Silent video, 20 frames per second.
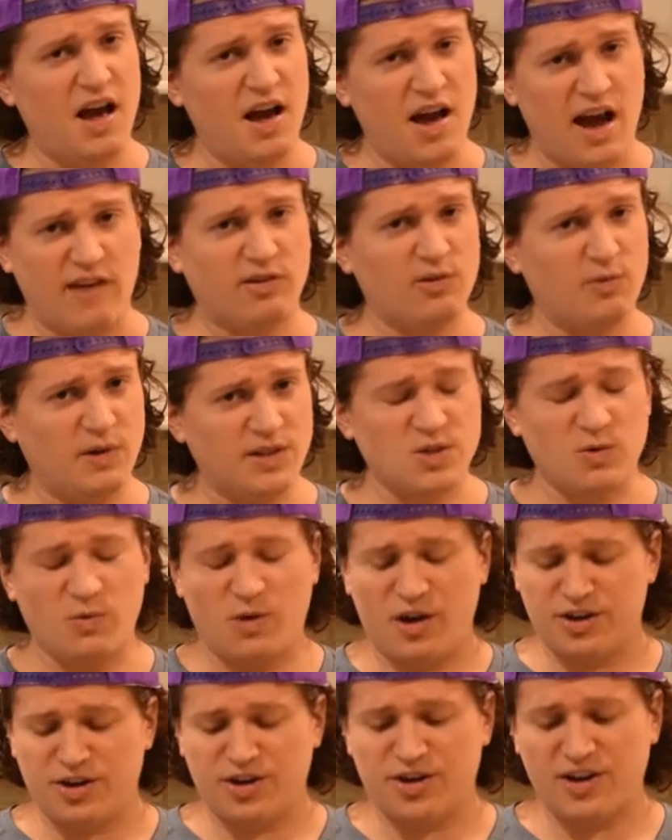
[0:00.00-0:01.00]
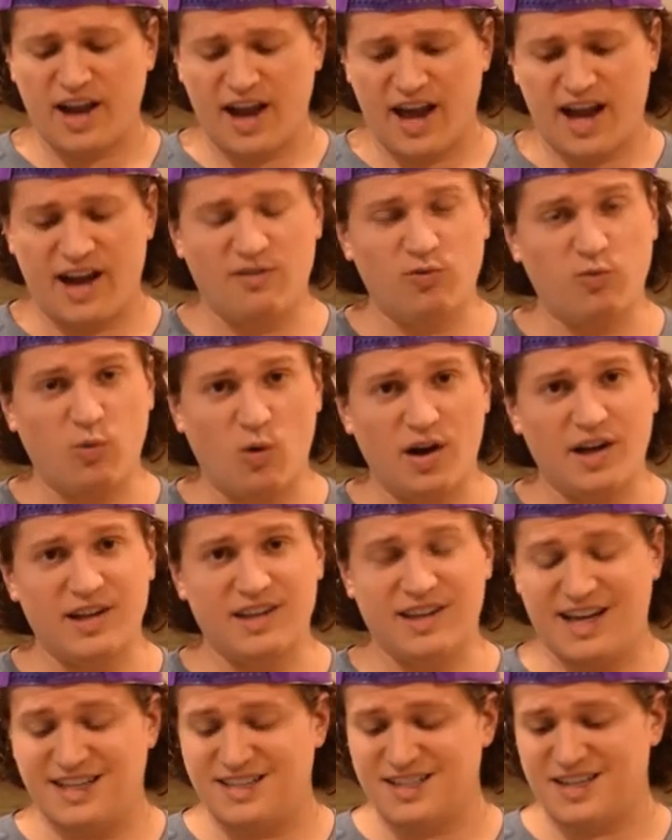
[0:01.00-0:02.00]
every once in a while you're gonna have
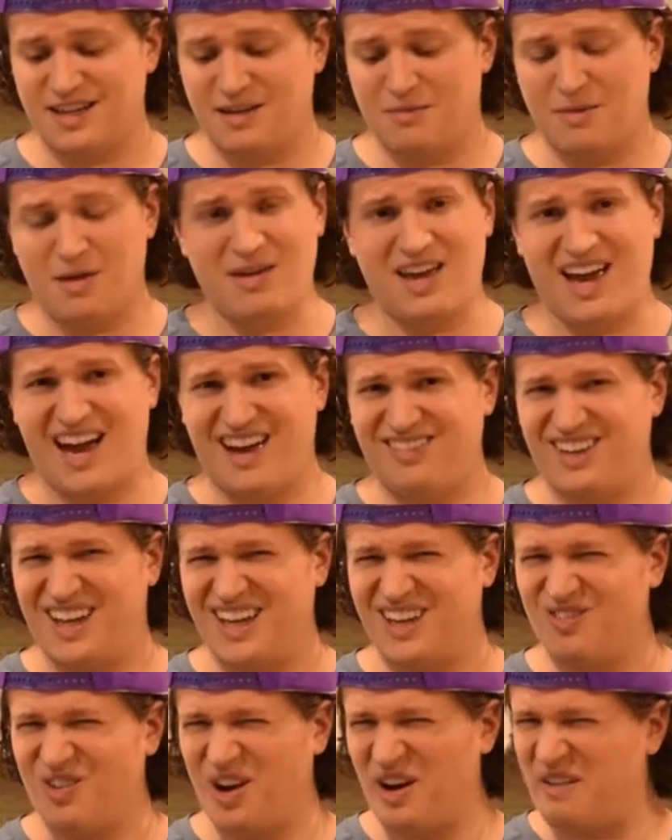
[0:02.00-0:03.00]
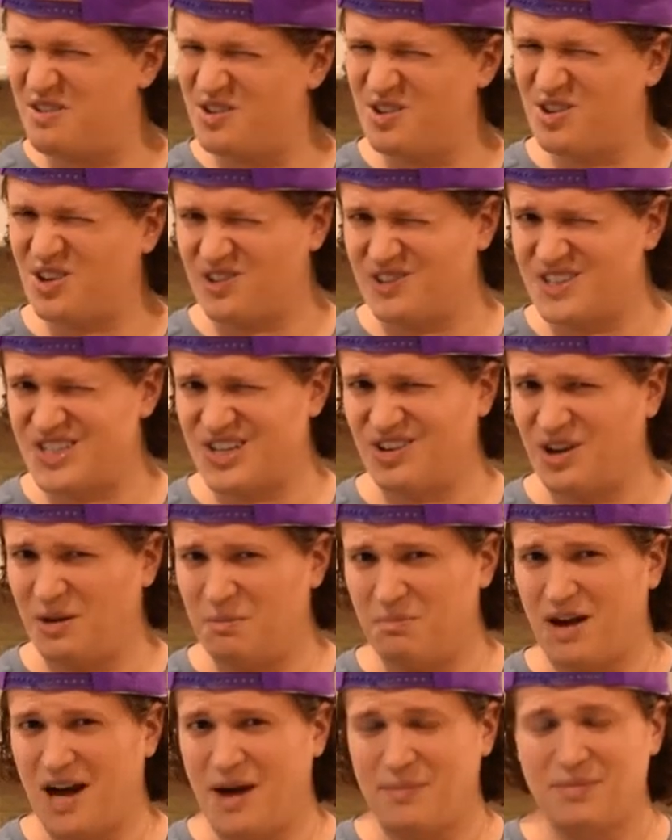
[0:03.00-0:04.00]
one that's gonna maybe have like quite a few kernels that are
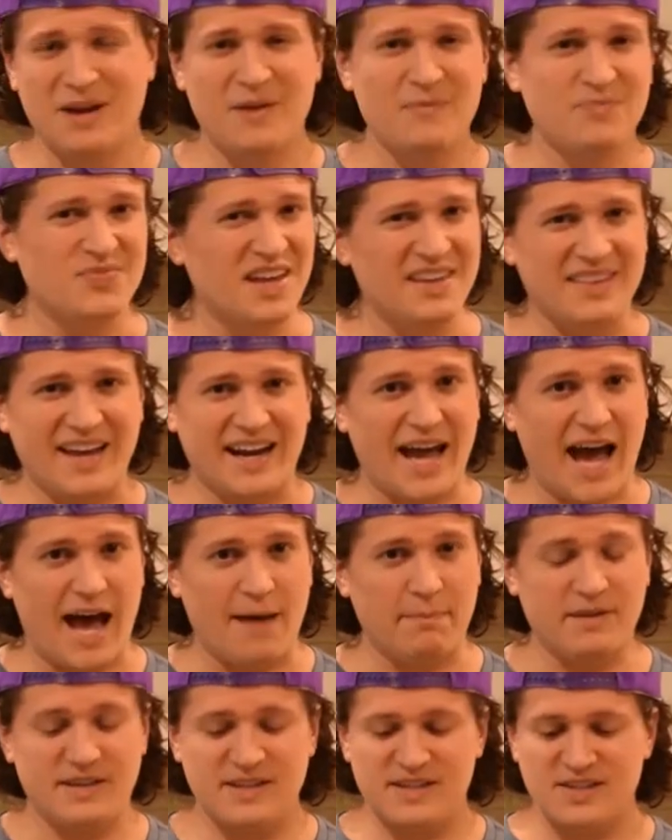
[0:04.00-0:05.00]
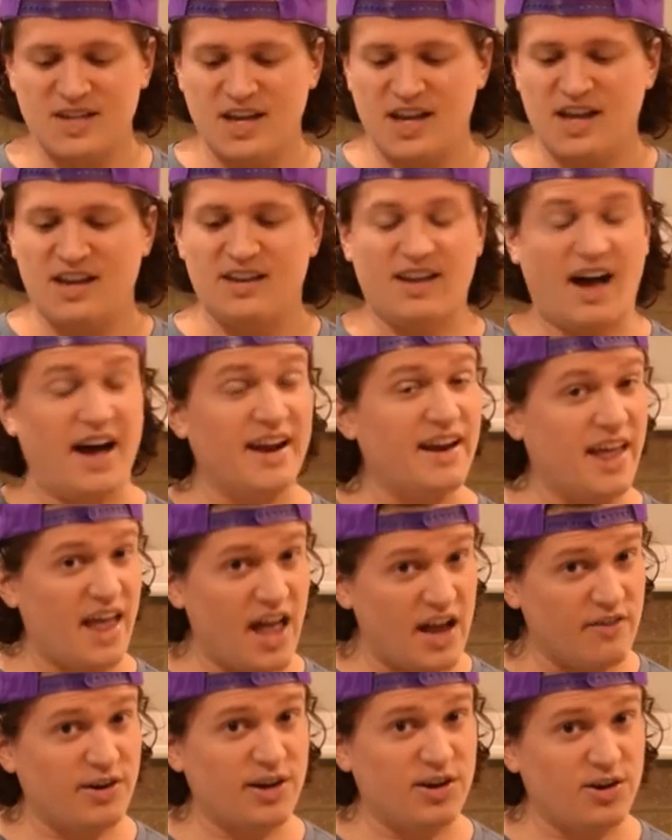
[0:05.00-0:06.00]
unpopped. That happens. Not
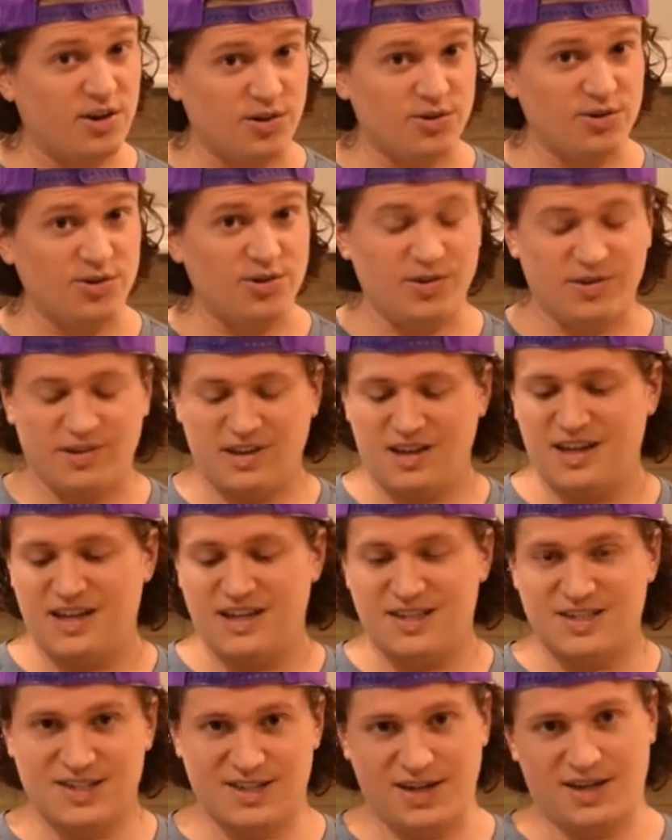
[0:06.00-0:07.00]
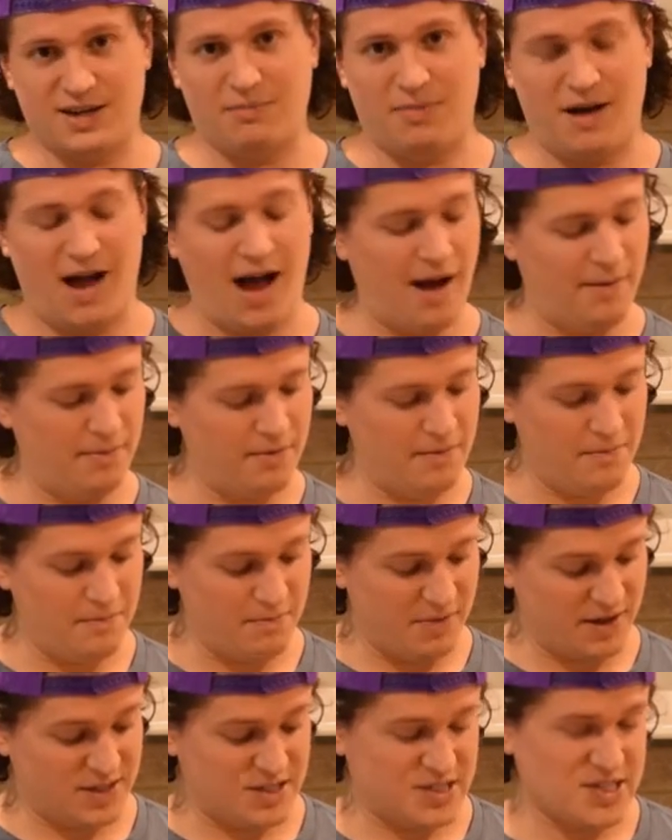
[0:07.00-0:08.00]
every kernel is gonna pop,
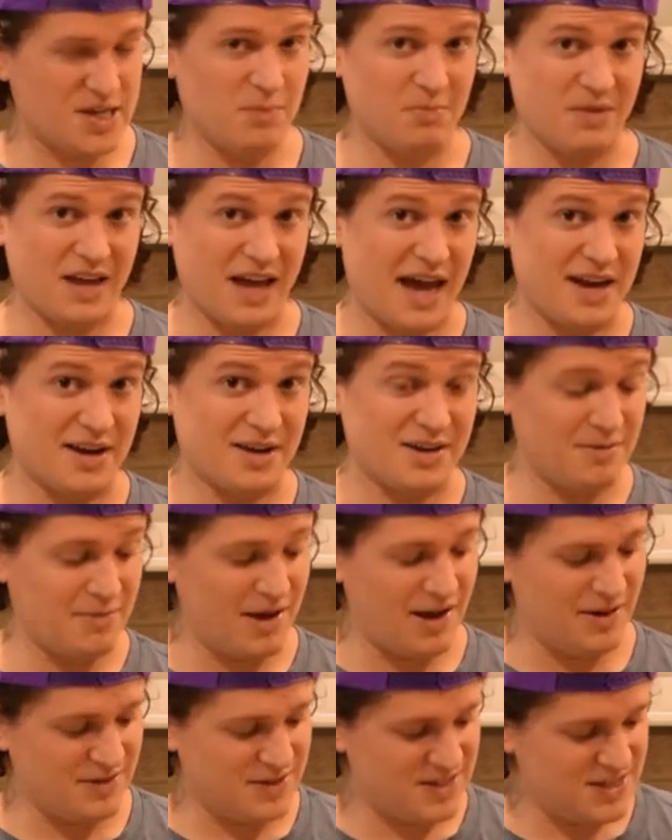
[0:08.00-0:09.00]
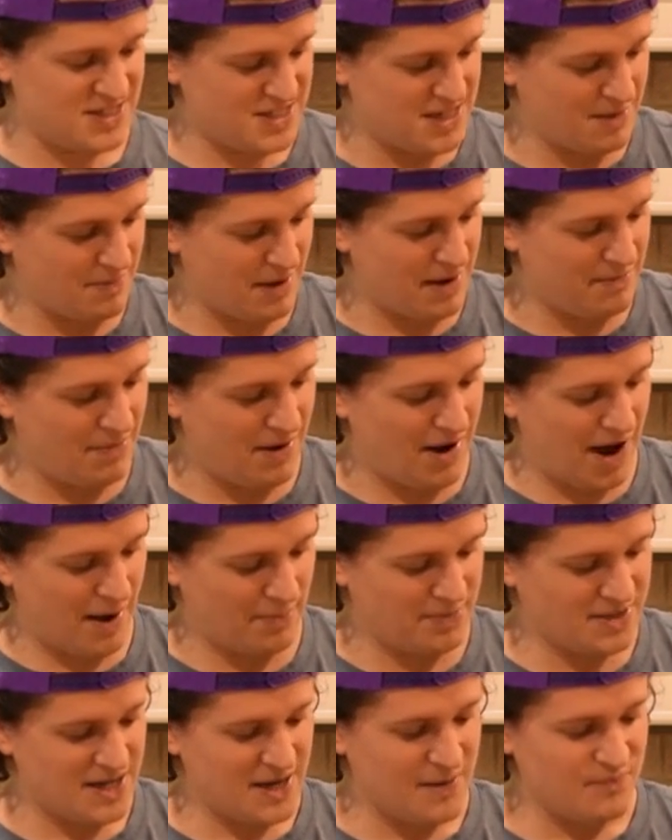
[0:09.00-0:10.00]
but some kind of come out
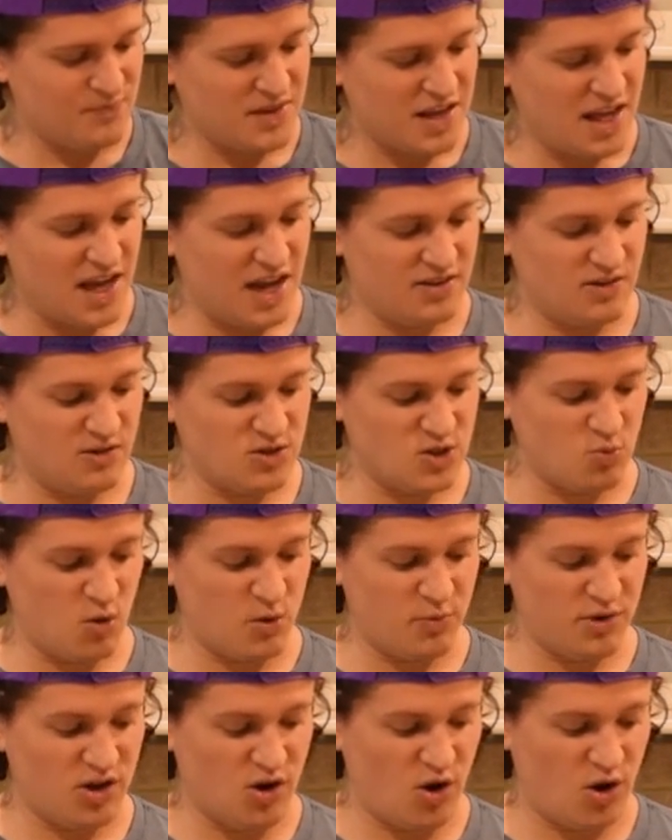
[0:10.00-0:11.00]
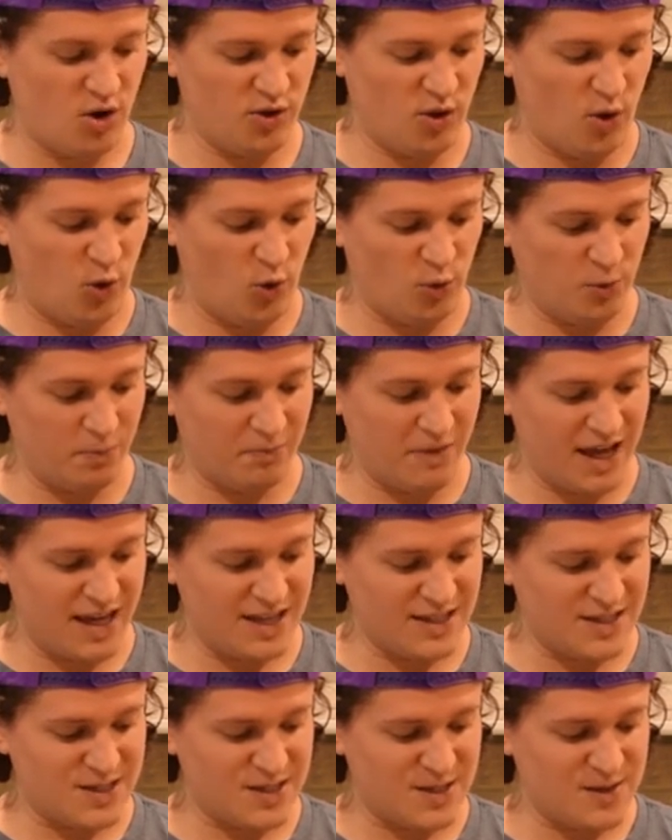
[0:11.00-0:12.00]
semi-popped and those are what we call the old
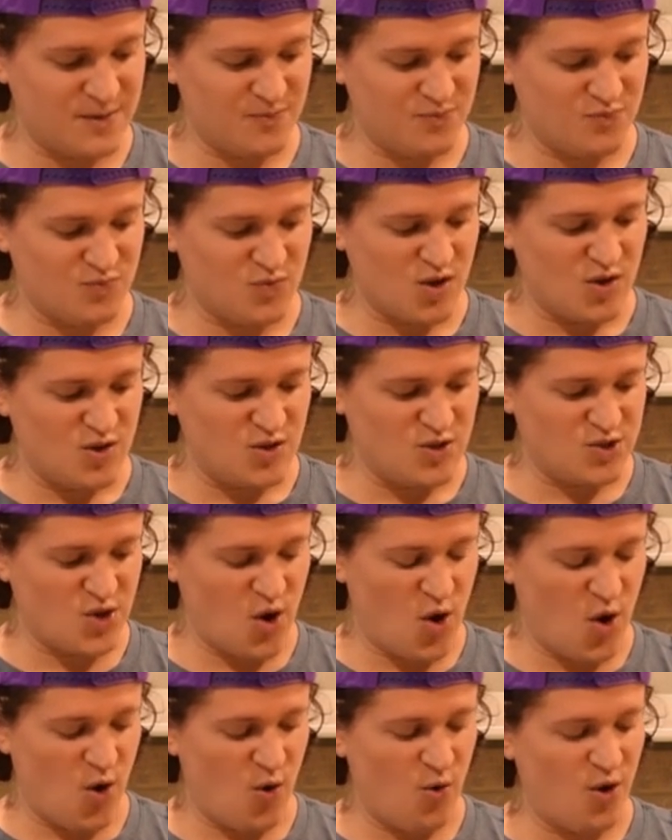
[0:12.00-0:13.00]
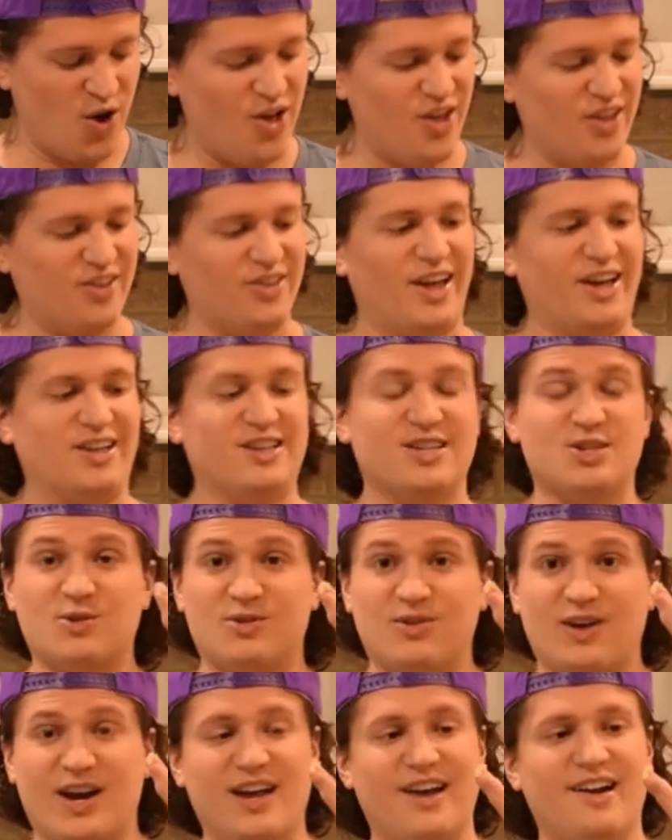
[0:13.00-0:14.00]
maids. So like this one
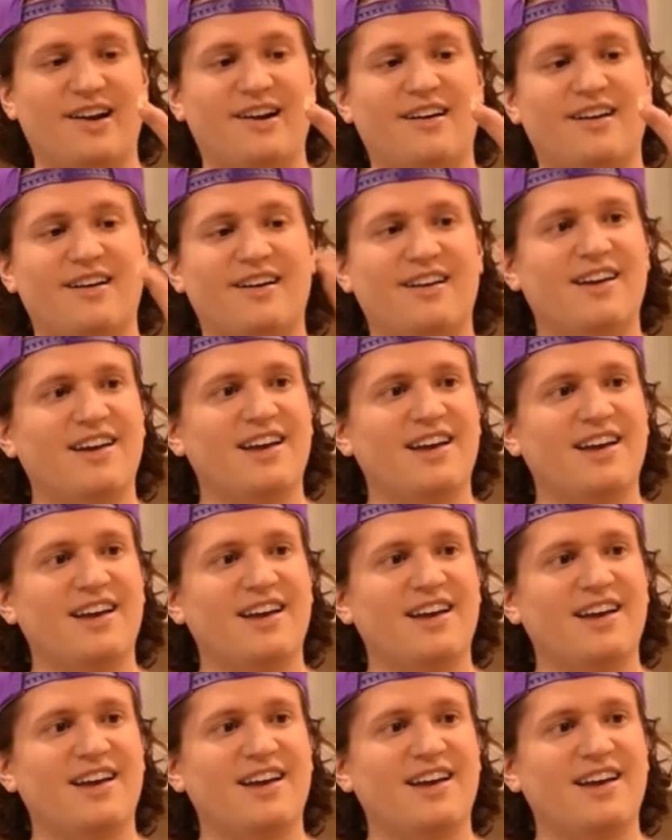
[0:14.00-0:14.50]
right here,